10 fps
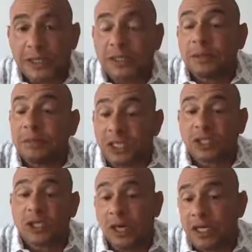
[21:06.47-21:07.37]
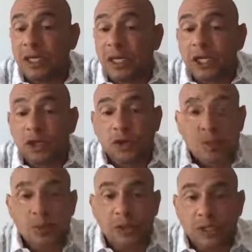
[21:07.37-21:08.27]
That's the Mississauga
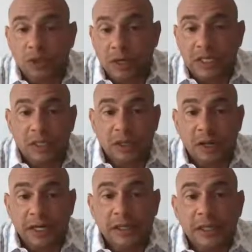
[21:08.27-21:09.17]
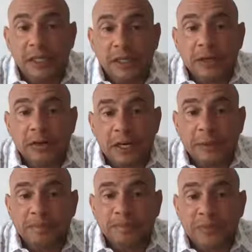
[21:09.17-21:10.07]
transit line, okay?
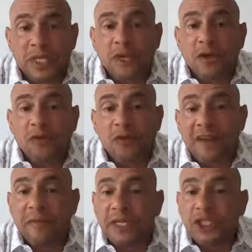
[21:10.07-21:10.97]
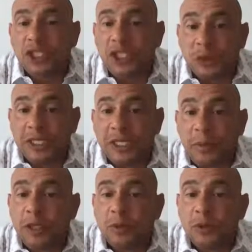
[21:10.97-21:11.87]
5 minutes to
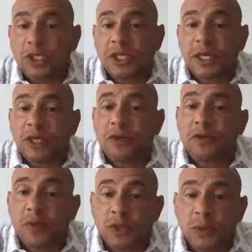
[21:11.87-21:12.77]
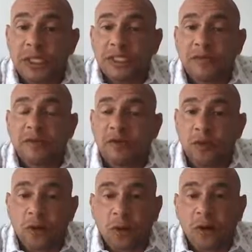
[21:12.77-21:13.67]
QEW, which connect you to 427,
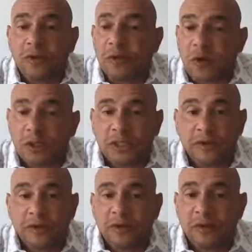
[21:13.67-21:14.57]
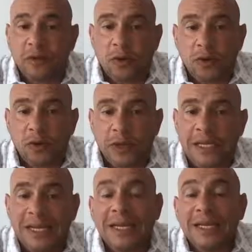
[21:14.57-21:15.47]
401, 407, and
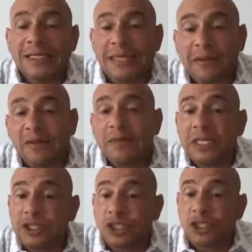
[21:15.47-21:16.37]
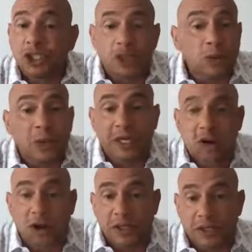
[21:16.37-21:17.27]
403. 7 minutes to Sherway
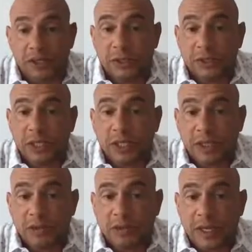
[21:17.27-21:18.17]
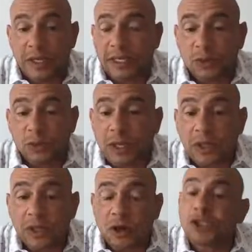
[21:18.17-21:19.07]
Gardens, okay? That's one of
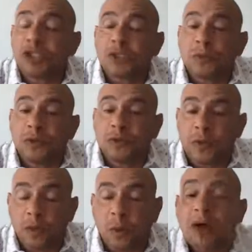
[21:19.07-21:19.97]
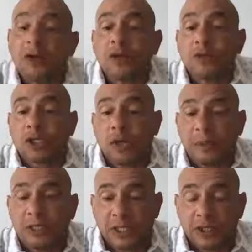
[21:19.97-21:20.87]
the largest, most well-known
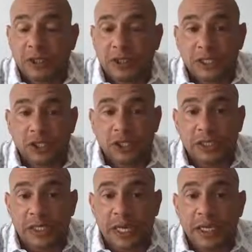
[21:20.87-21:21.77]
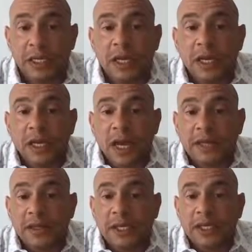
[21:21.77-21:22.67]
shopping centers in the GTA.
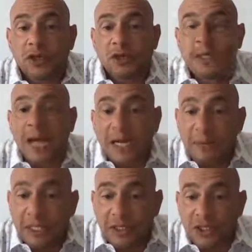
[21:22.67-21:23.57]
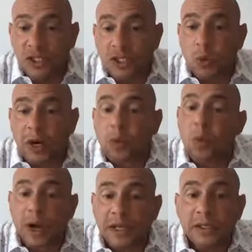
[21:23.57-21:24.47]
I think you're 9 minutes to Square
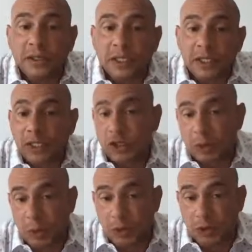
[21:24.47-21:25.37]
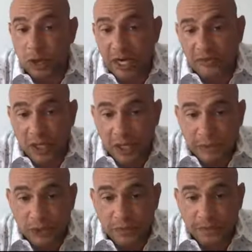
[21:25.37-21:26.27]
One. These are both drive times.